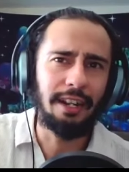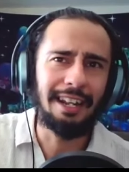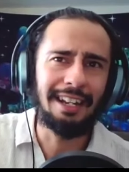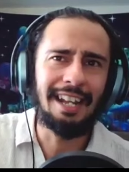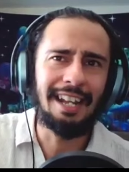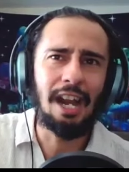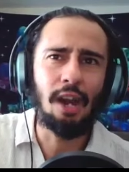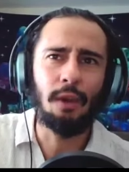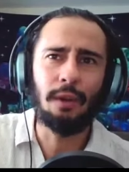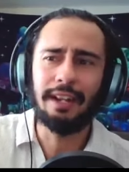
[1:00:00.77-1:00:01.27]
and
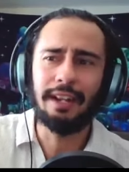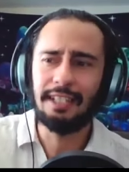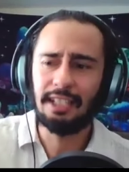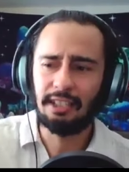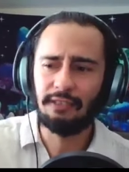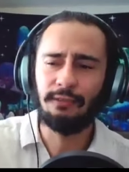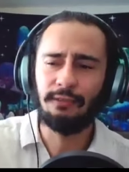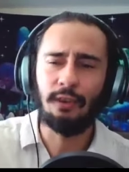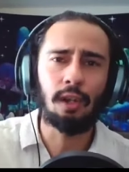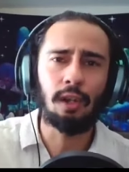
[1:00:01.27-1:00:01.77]
how
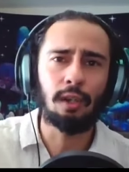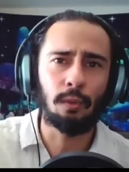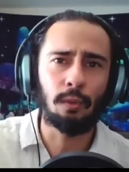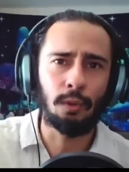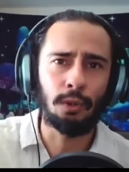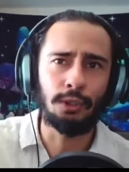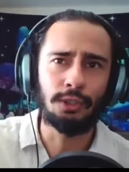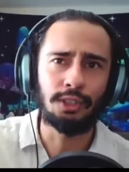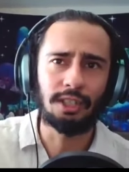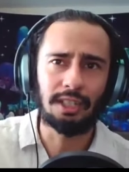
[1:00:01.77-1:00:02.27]
its
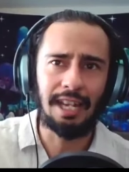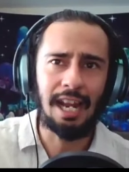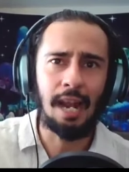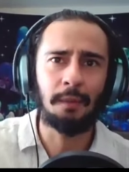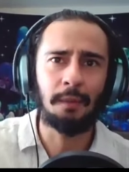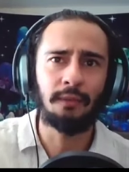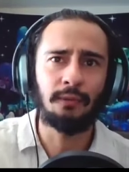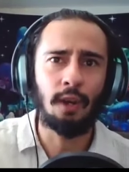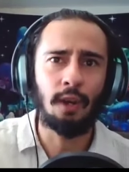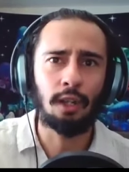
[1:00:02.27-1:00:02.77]
followers,
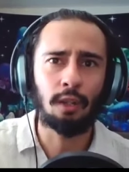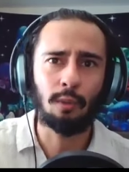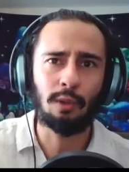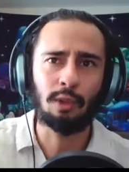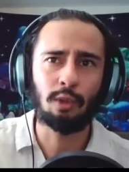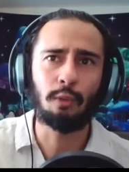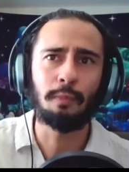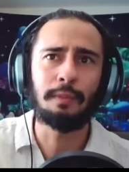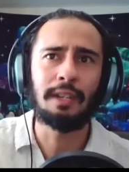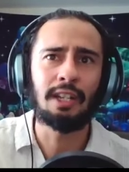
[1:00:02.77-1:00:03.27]
Lam's
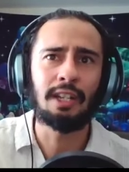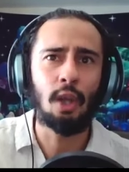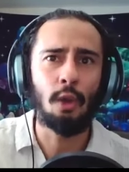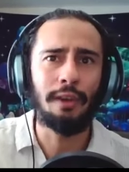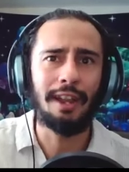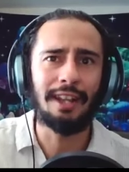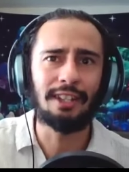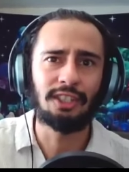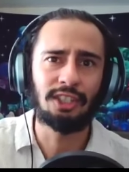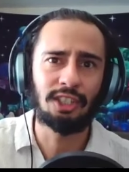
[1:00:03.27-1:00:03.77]
followers, will be
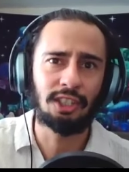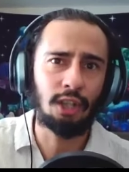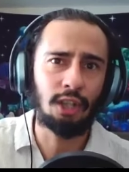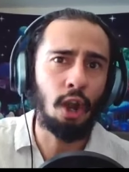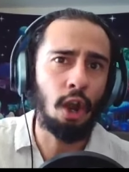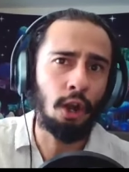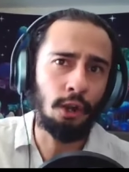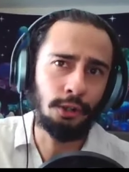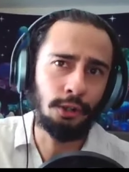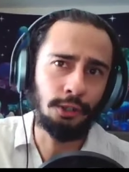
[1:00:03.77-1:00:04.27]
known as
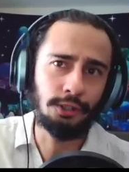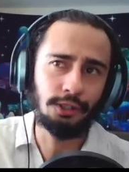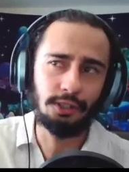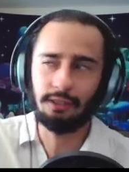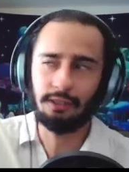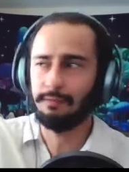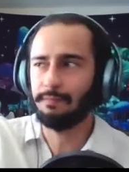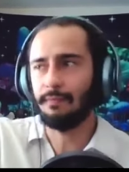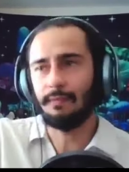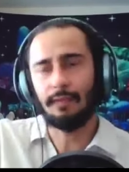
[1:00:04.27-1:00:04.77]

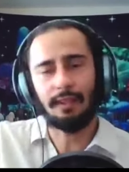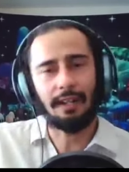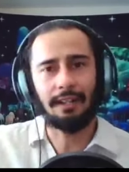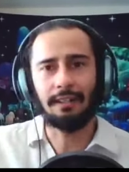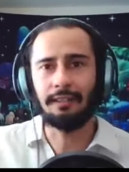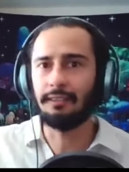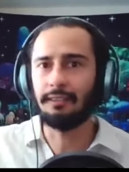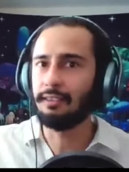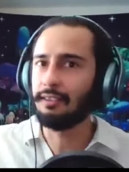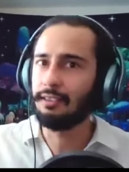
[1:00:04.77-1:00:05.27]
stars
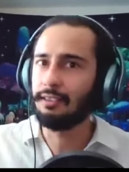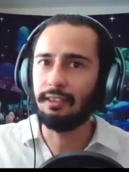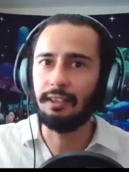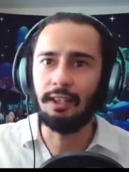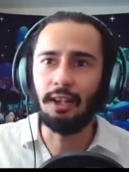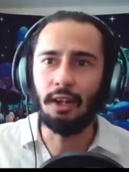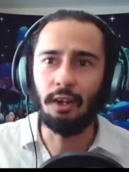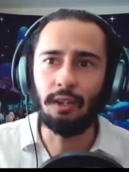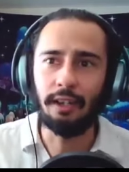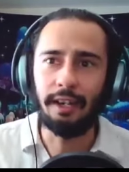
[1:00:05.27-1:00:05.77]
and
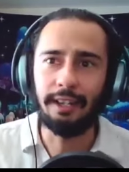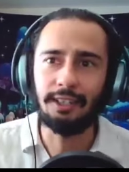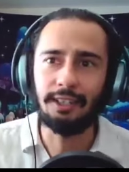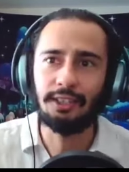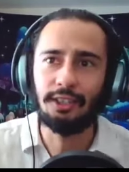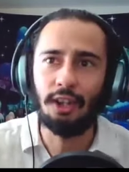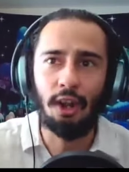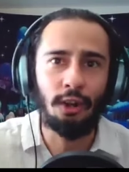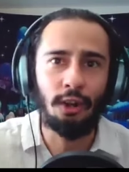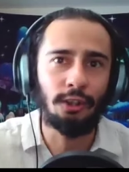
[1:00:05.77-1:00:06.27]
you know like
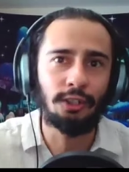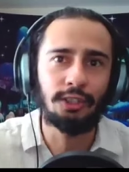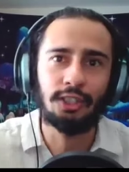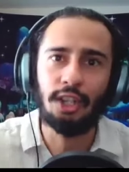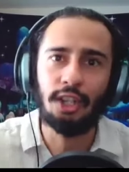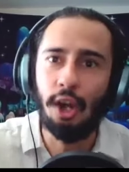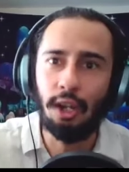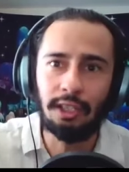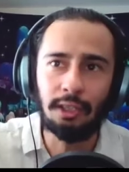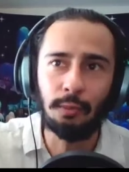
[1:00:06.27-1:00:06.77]
stars
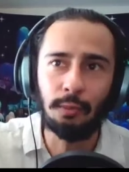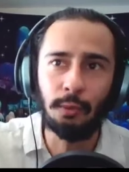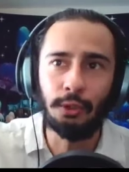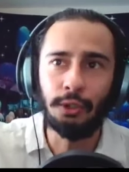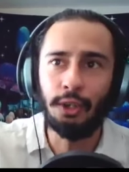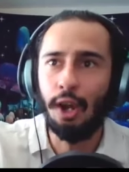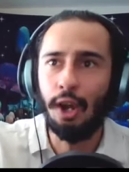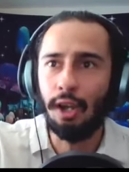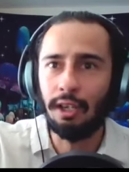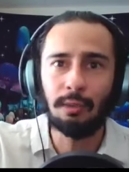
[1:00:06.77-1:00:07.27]

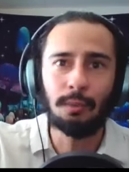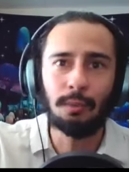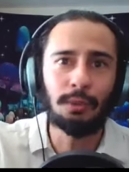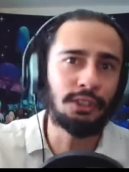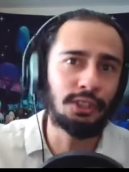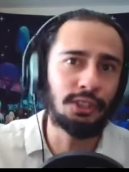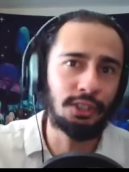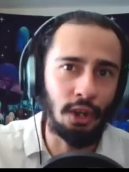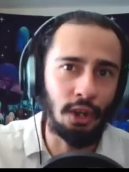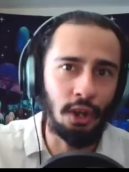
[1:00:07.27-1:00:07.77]
hollywood
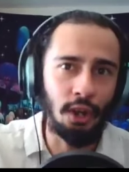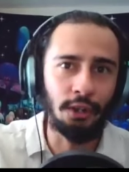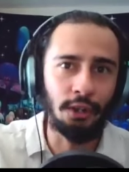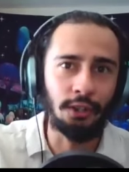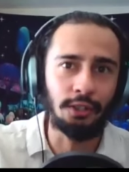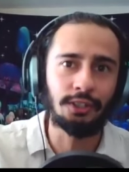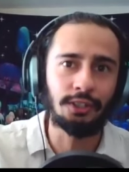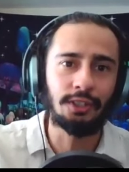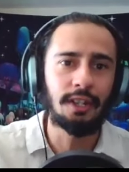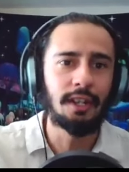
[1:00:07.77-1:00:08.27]
hollywood right.
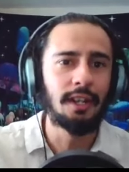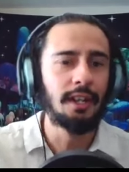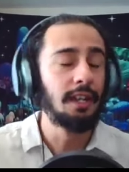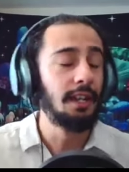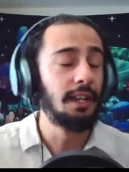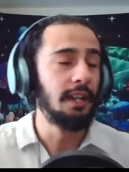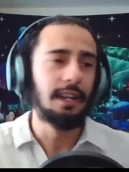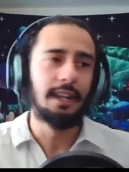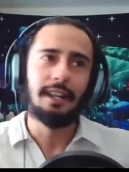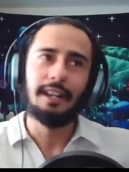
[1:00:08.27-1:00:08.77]
stars
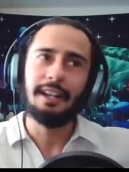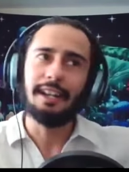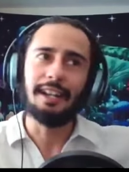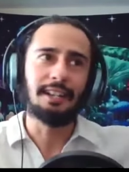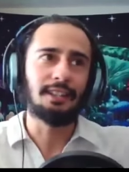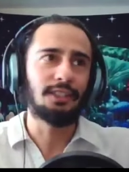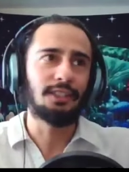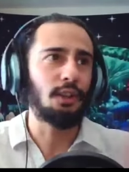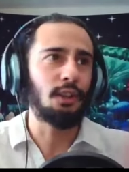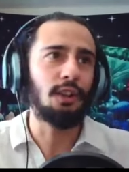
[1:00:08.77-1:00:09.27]

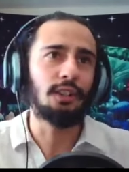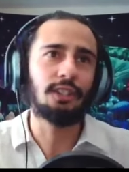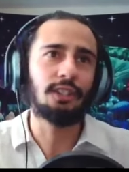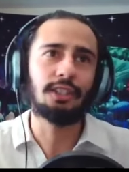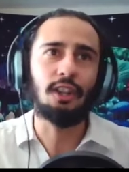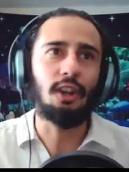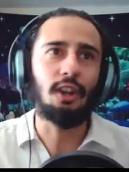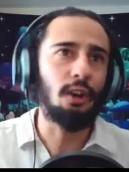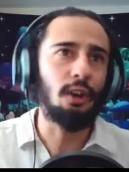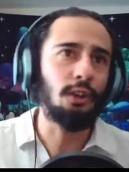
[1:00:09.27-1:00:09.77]
and so
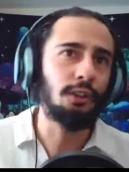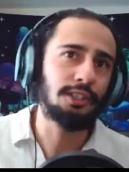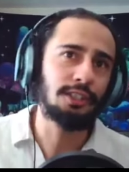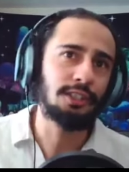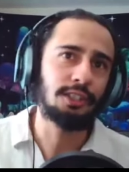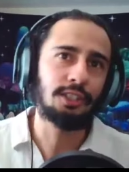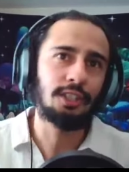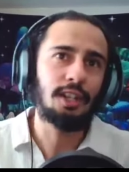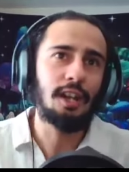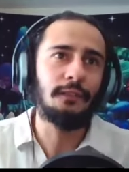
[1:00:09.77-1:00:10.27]
just all
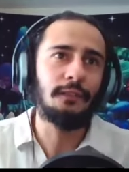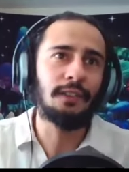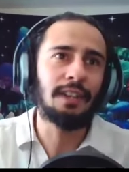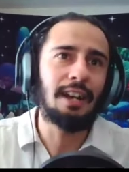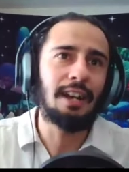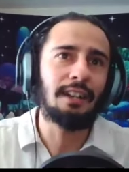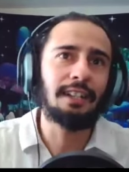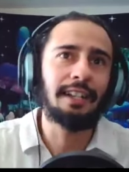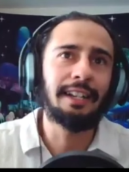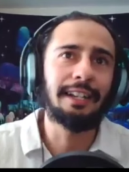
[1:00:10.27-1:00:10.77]
this stuff and
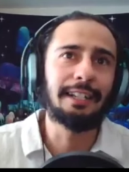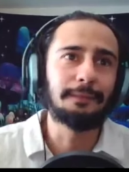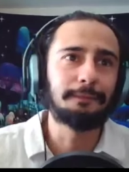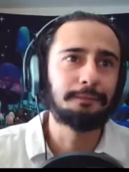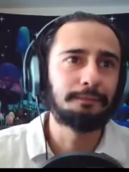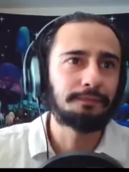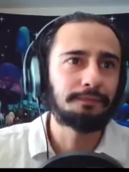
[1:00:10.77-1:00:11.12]
how like